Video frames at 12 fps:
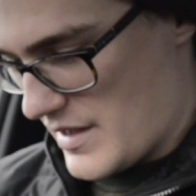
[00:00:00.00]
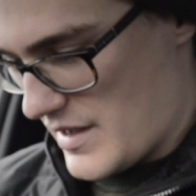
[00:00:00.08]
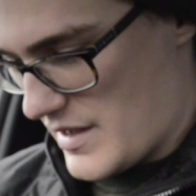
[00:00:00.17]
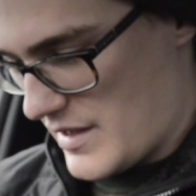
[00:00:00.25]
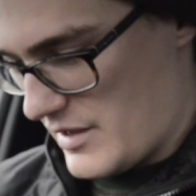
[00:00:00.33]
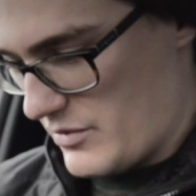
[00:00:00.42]

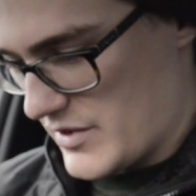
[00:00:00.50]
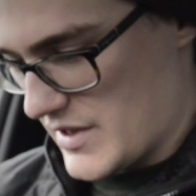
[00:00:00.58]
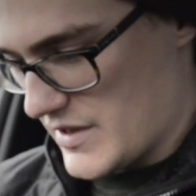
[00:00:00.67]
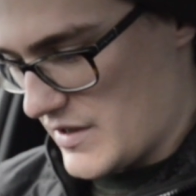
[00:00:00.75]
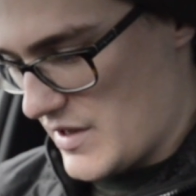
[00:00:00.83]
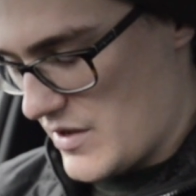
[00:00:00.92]
And it will
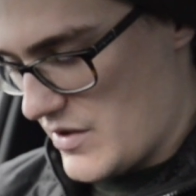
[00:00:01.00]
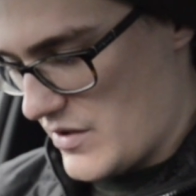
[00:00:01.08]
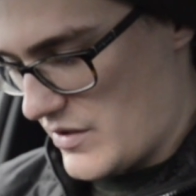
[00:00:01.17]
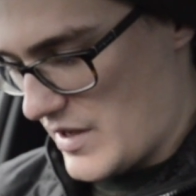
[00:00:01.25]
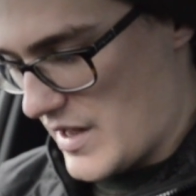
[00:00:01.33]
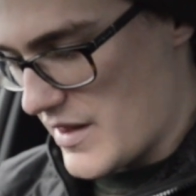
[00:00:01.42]
just
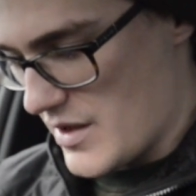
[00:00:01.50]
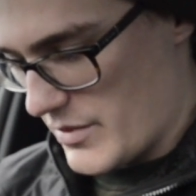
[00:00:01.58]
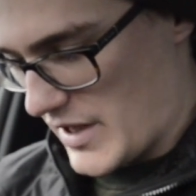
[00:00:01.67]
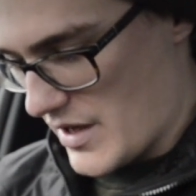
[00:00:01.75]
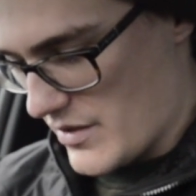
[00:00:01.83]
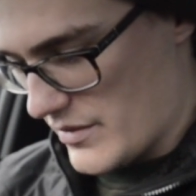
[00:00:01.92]
load, and there
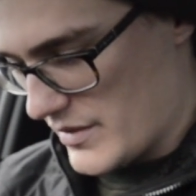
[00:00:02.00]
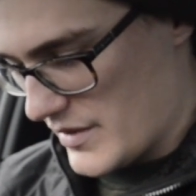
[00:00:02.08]
we go.